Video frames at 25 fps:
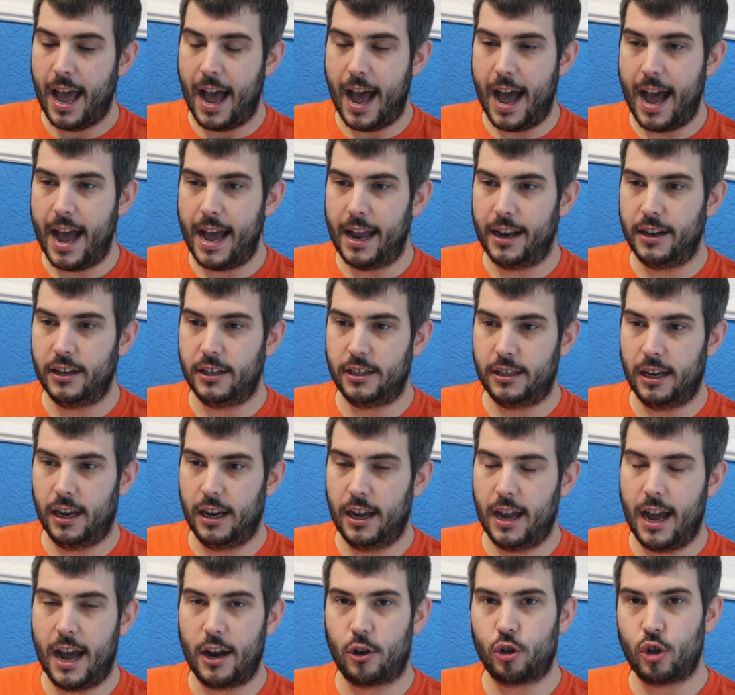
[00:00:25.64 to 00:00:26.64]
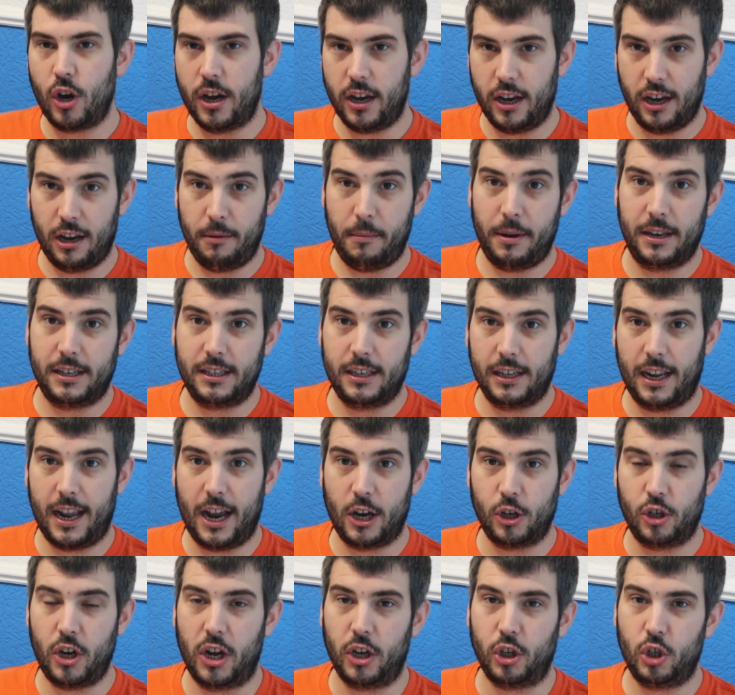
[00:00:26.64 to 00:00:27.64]
And I traded them into
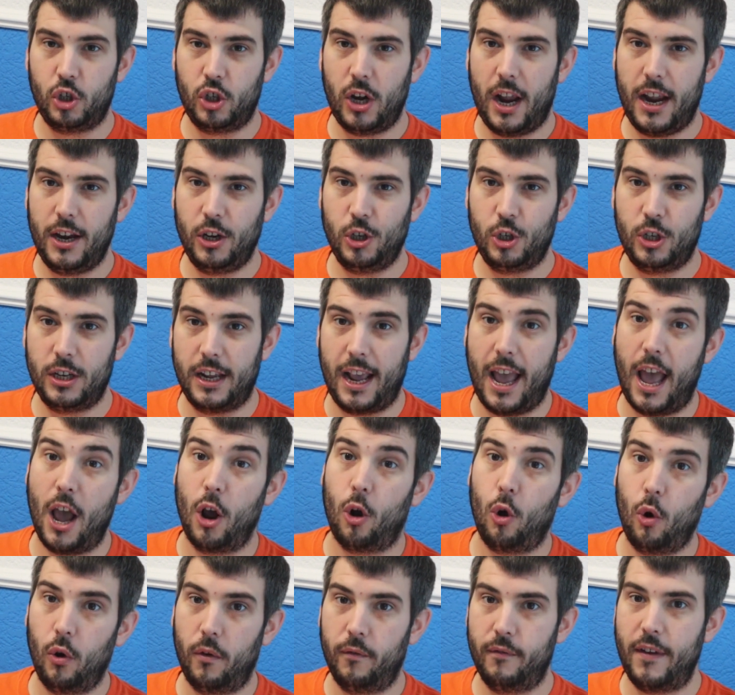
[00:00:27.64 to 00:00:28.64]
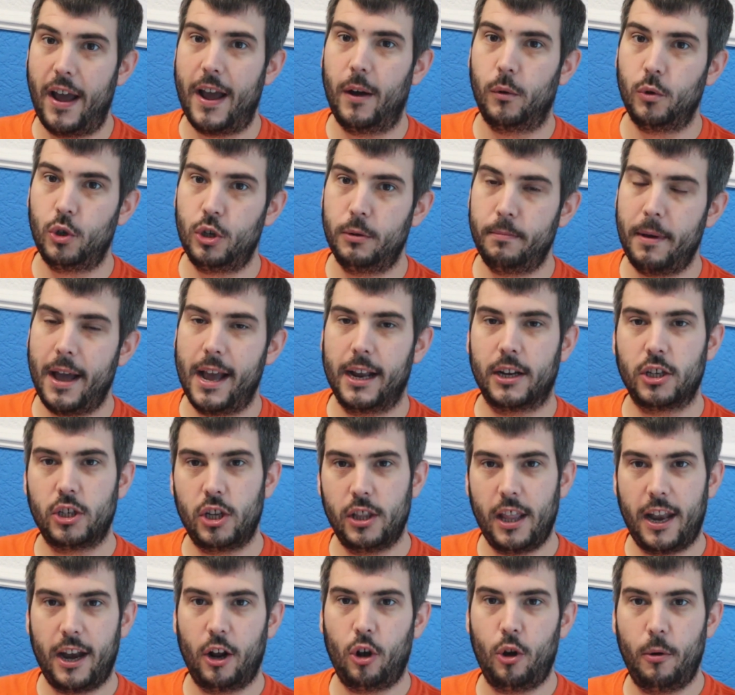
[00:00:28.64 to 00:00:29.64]
cash exchange to get a good voucher back, so
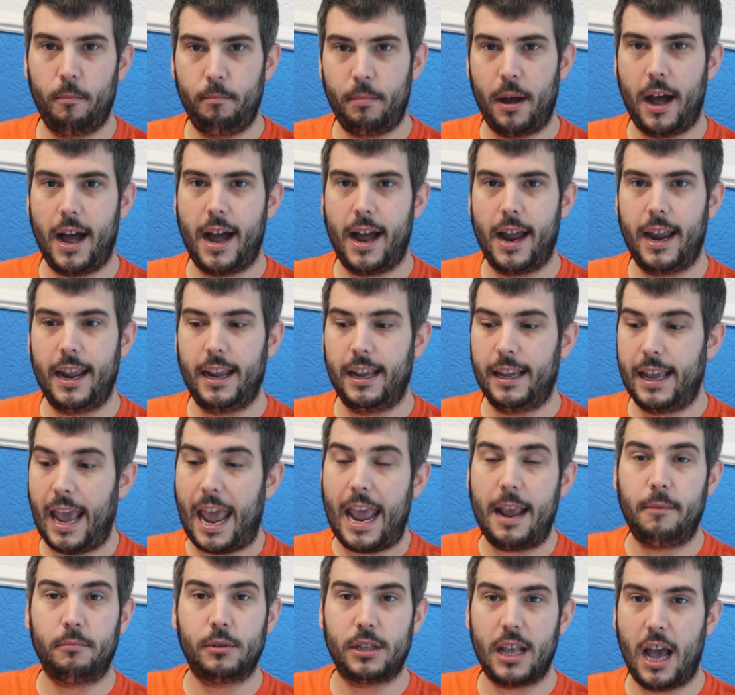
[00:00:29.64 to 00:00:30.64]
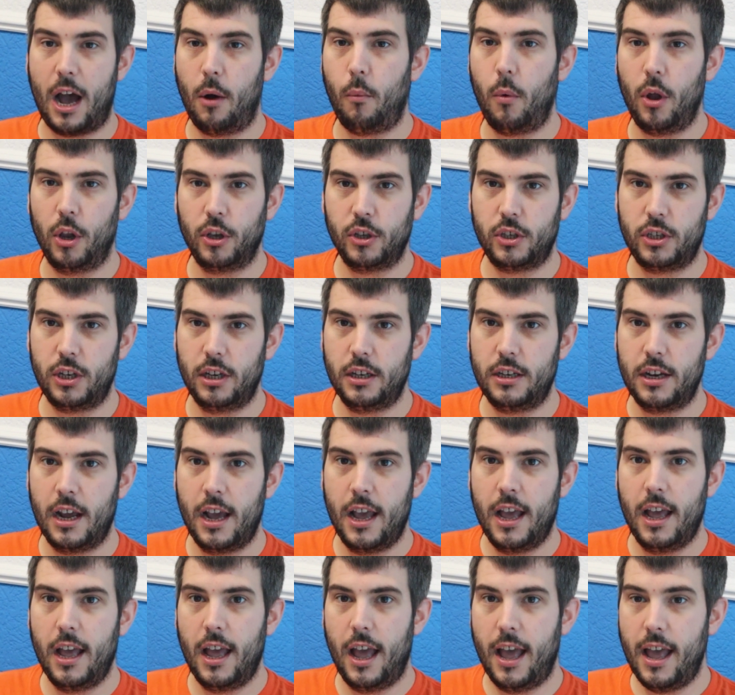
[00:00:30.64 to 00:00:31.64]
then I could buy games that I wanted
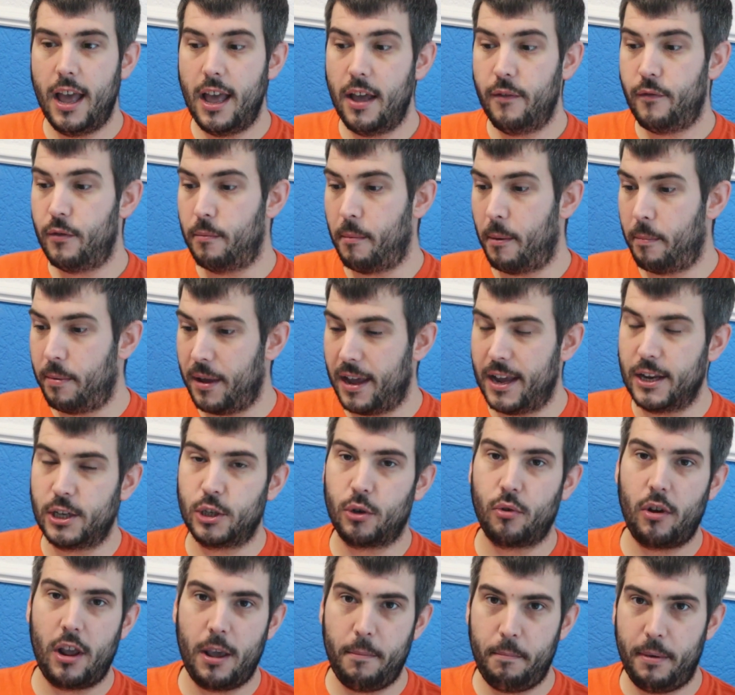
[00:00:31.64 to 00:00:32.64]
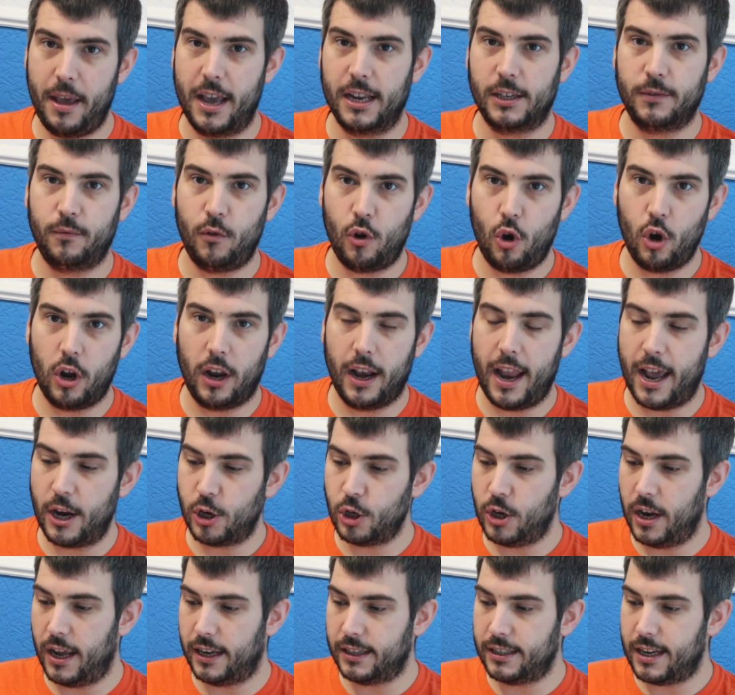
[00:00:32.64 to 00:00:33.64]
for my PS3, PS4
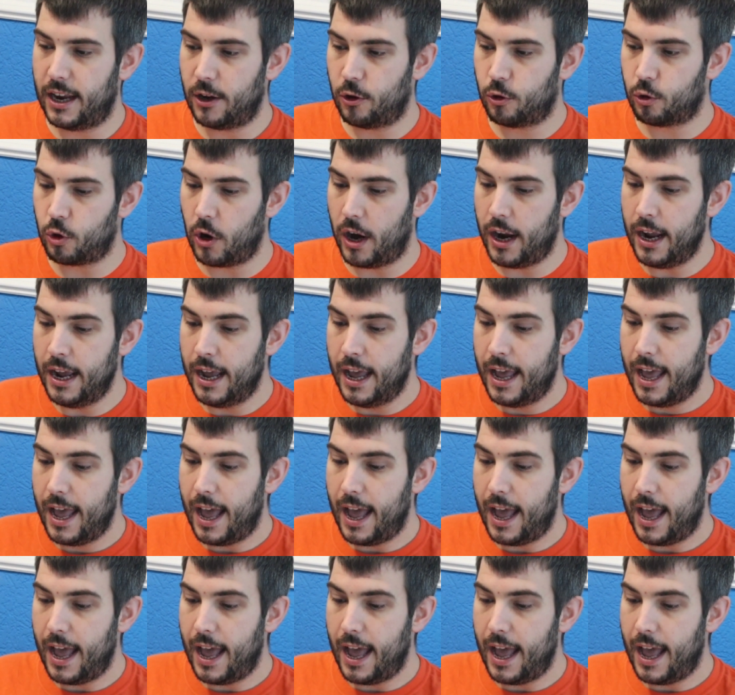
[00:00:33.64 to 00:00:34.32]
collection, etc.